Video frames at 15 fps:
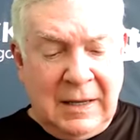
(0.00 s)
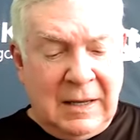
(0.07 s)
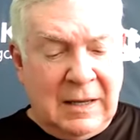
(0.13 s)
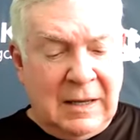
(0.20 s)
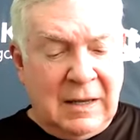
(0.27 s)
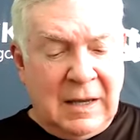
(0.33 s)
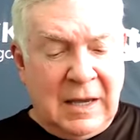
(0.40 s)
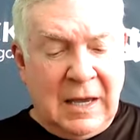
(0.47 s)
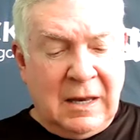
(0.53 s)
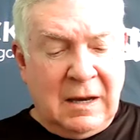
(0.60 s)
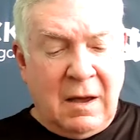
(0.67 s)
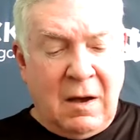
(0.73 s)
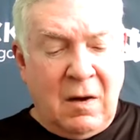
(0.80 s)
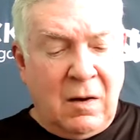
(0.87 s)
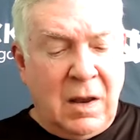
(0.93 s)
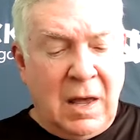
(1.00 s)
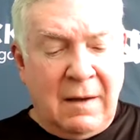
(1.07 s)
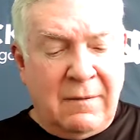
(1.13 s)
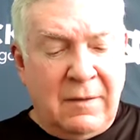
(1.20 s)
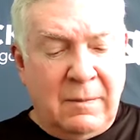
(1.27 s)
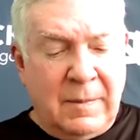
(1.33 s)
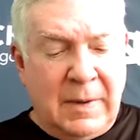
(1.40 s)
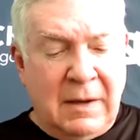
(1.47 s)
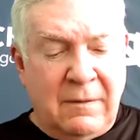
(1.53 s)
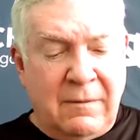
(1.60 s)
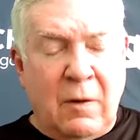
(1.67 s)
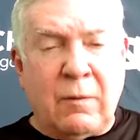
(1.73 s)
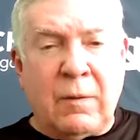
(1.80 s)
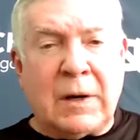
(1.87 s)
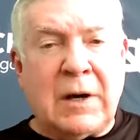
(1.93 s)
and all of them have
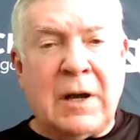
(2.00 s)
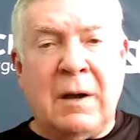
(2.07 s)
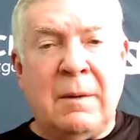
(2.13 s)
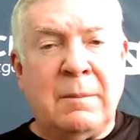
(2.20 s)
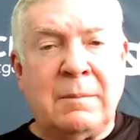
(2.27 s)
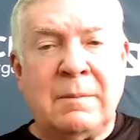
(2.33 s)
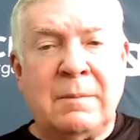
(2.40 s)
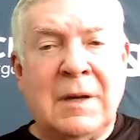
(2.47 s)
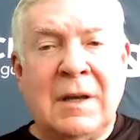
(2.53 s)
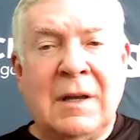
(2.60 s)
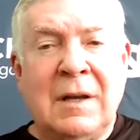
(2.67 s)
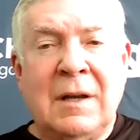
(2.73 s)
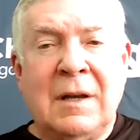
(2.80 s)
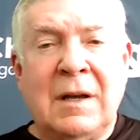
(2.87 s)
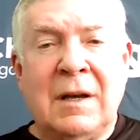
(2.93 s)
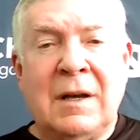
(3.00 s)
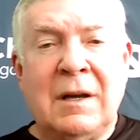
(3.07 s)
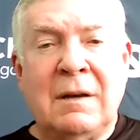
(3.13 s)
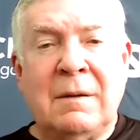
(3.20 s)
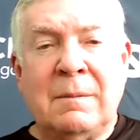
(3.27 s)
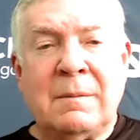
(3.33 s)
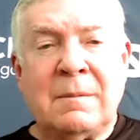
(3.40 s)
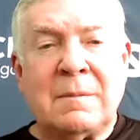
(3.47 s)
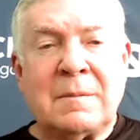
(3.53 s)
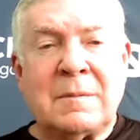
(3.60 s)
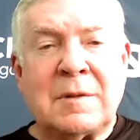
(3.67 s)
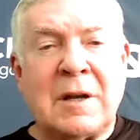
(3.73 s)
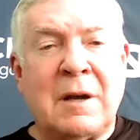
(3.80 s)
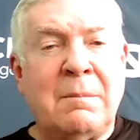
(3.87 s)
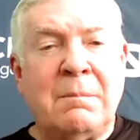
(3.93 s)
overcome
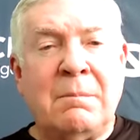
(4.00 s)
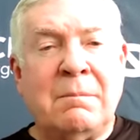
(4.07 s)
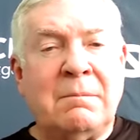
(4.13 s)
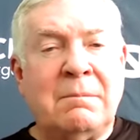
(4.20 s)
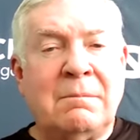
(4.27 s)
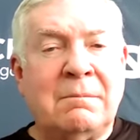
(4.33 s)
some